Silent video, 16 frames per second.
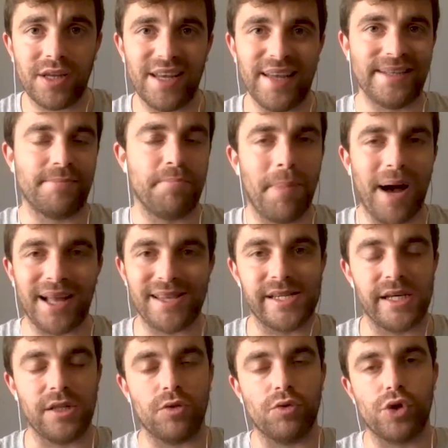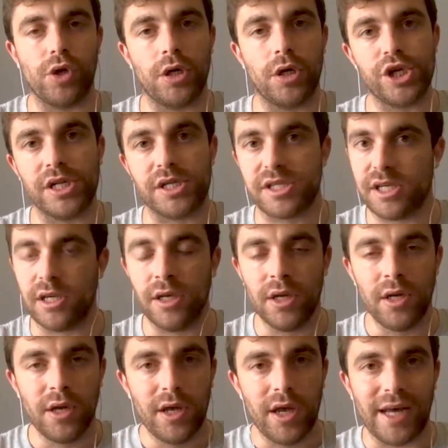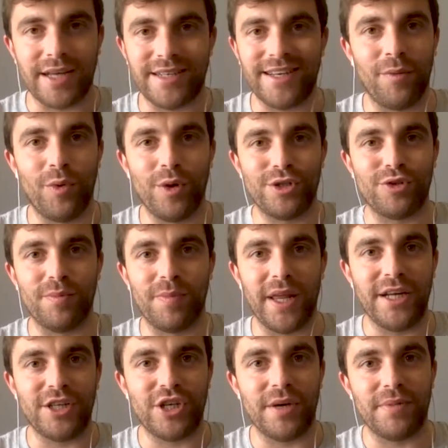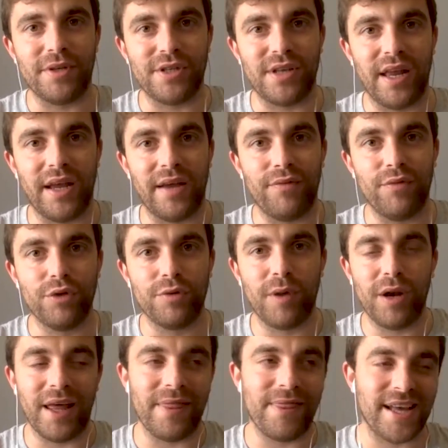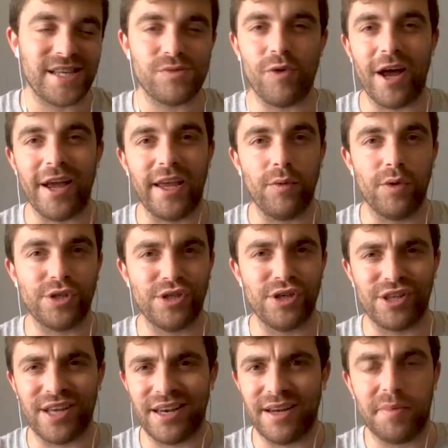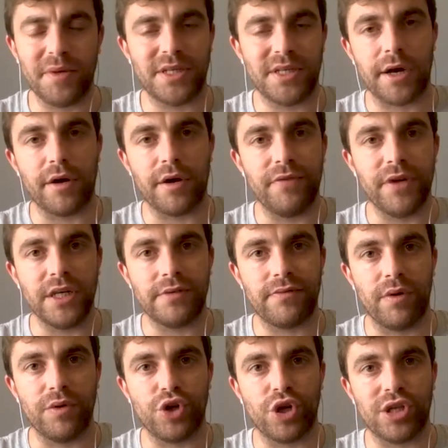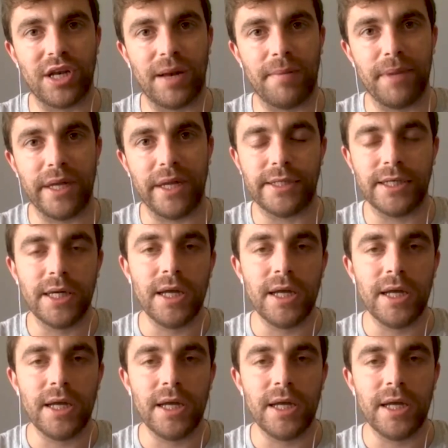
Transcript: He's buzzing to join Chelsea as he wants to play Champions League football, and that's why he was not 100% convinced from Tottenham bid,